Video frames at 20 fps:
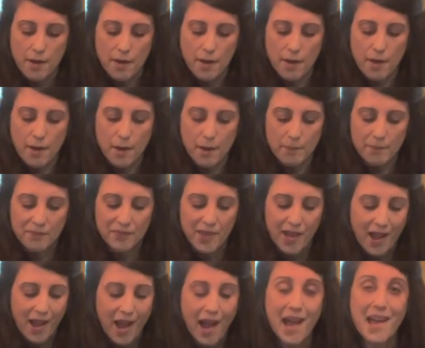Um,
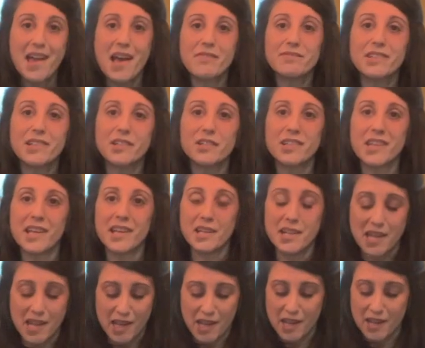I have little kid
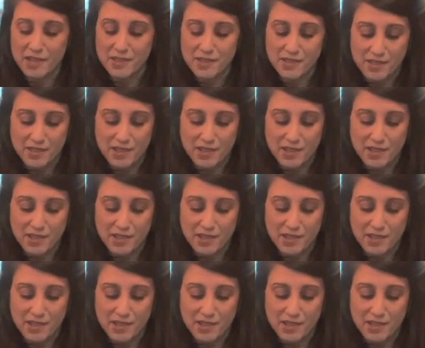hands.